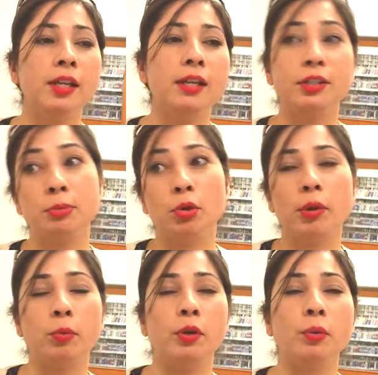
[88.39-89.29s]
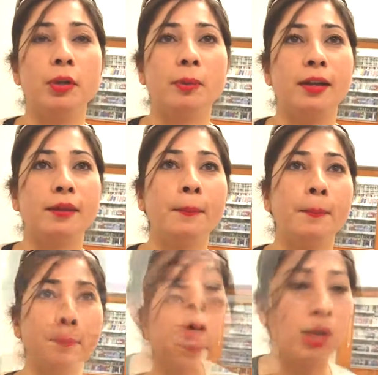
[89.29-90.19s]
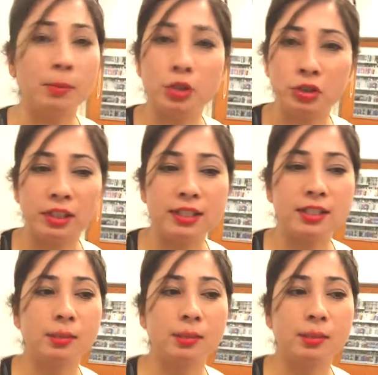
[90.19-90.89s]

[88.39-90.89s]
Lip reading: And tomorrow I'm going to Winnipeg. So I'm a journalist.